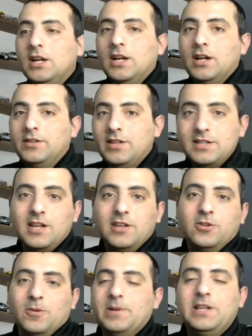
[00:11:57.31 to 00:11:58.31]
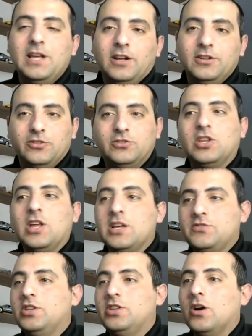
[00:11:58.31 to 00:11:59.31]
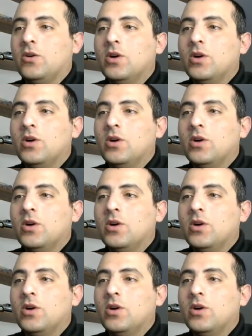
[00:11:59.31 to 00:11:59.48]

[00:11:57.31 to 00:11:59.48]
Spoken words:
This had to be the end of today's video.